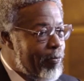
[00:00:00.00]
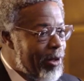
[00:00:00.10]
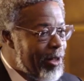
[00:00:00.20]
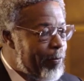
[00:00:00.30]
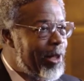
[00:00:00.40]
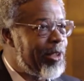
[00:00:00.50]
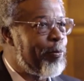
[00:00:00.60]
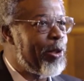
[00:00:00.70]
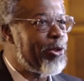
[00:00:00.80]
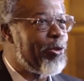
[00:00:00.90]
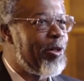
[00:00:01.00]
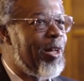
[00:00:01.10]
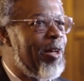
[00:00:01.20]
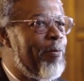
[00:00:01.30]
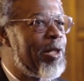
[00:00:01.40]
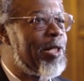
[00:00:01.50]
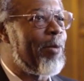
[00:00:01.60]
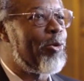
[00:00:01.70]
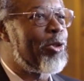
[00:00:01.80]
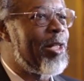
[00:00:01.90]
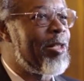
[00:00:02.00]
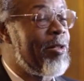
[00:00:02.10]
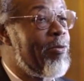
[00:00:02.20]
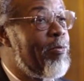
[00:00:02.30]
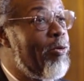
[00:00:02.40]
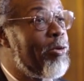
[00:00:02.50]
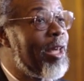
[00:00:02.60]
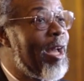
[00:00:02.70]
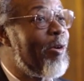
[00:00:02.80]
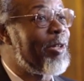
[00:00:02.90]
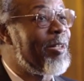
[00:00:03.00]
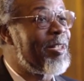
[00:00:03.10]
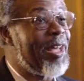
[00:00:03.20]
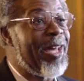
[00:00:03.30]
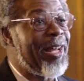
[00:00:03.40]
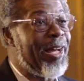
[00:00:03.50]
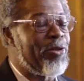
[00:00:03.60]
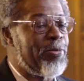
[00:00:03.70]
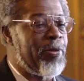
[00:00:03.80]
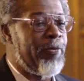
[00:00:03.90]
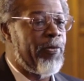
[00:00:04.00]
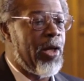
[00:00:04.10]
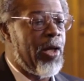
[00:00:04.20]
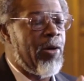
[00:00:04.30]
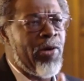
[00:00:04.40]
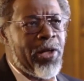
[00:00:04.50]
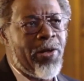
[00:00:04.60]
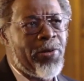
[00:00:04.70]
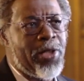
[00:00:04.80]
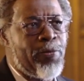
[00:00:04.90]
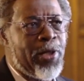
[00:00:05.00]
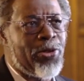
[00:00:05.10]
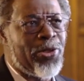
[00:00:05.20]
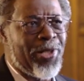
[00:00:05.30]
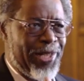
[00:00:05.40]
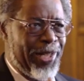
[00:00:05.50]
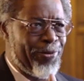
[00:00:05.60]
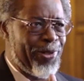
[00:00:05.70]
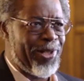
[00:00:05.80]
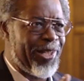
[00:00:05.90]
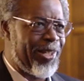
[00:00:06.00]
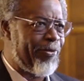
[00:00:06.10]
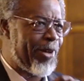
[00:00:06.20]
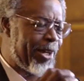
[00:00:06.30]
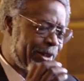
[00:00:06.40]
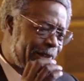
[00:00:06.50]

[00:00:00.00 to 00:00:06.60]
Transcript: manipulate the picture but simultaneously do both calculus and algebra. We call these pictures adinkras, and in fact,